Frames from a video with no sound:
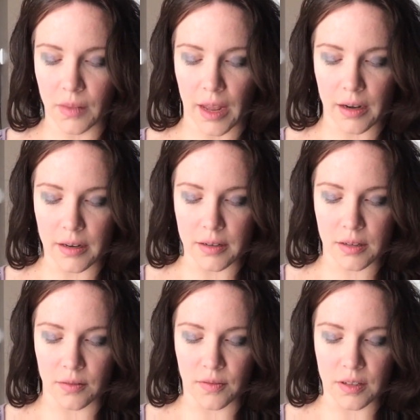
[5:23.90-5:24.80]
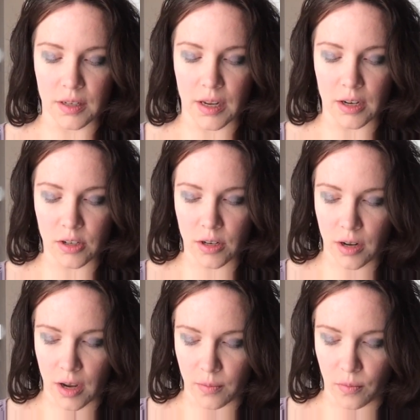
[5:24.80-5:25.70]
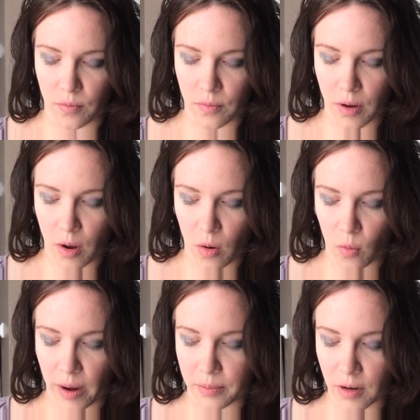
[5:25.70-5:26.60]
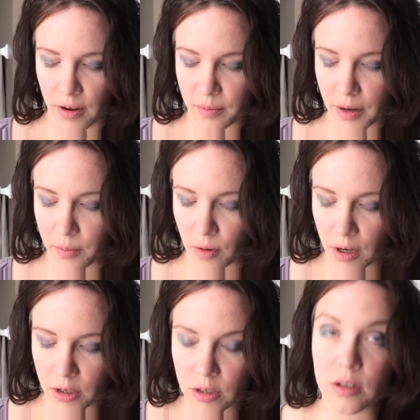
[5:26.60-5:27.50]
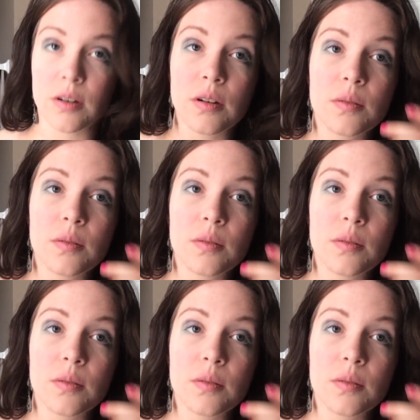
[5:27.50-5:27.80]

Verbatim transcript: That is Sophistication. I wiped off my brush.